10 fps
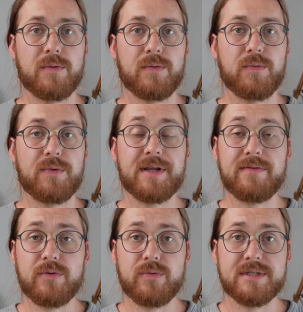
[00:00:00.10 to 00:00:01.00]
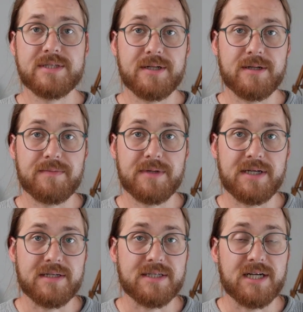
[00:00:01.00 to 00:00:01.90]
Whenever we set up a
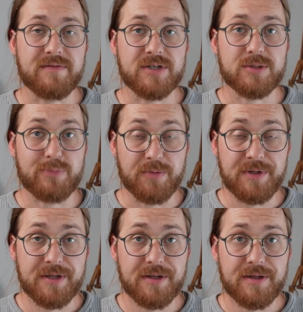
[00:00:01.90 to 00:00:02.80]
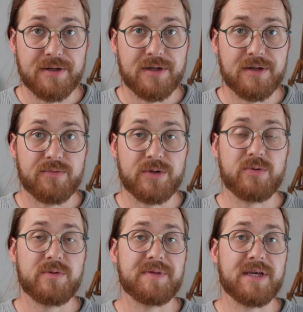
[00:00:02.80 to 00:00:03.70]
design of experiment, we
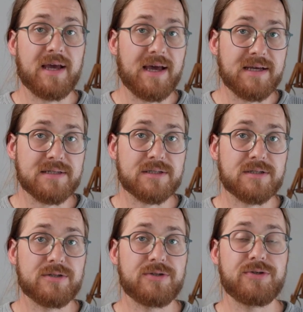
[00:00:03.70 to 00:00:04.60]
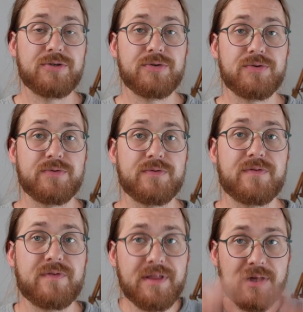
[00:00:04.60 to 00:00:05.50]
will be asked to
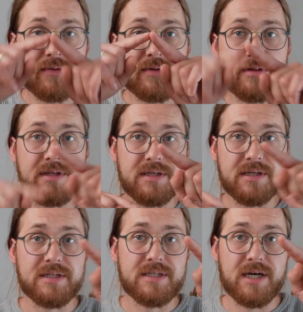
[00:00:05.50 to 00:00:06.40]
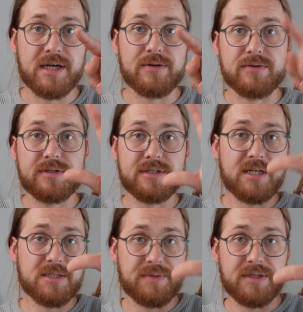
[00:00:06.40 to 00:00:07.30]
fill out the entire
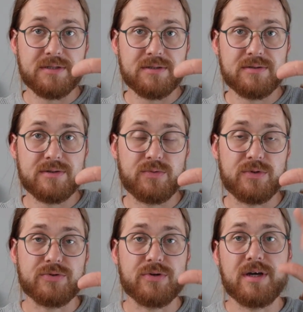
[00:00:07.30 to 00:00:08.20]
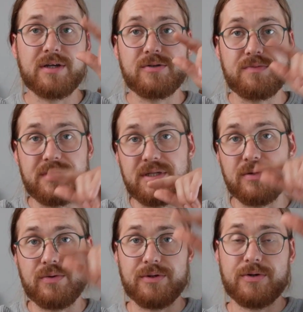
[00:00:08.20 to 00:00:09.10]
design space. So we'll try to be in
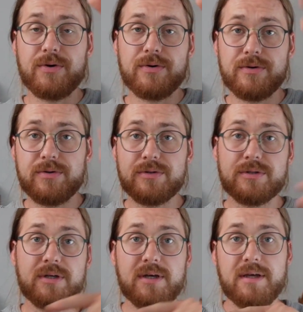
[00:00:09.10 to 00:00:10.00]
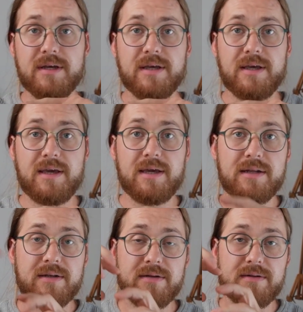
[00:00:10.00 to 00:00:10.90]
all the corners
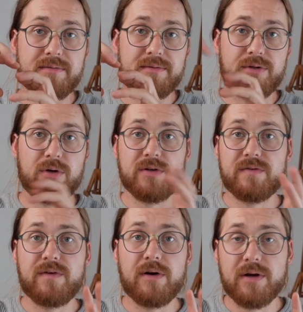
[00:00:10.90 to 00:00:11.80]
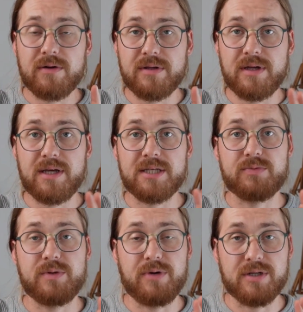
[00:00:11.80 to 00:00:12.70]
and go as far out as
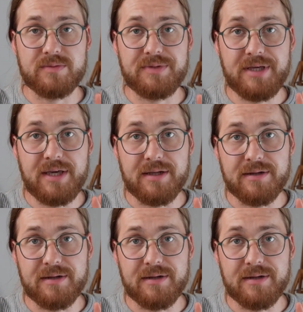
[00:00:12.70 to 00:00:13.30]
we possibly can.